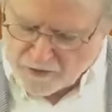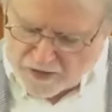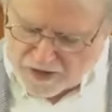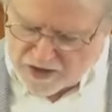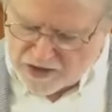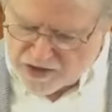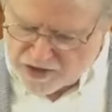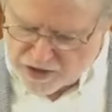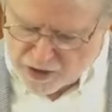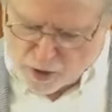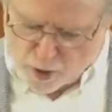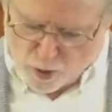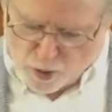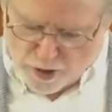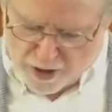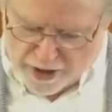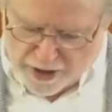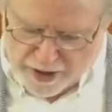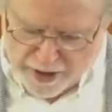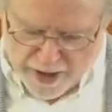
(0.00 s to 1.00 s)
this is
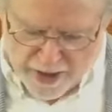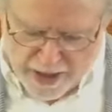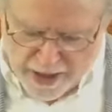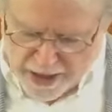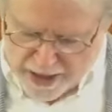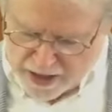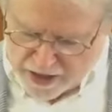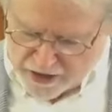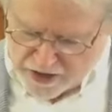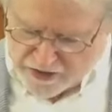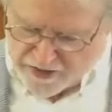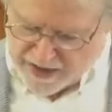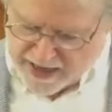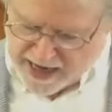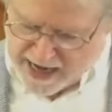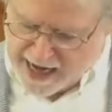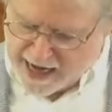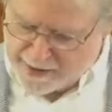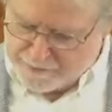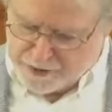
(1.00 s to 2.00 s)
according to the
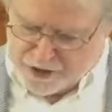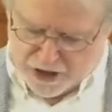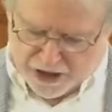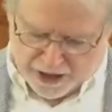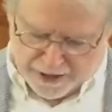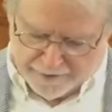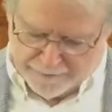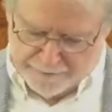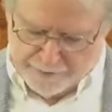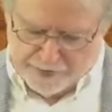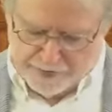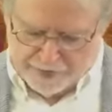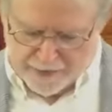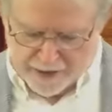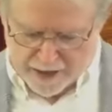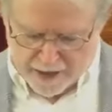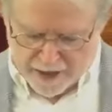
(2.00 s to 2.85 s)
caption.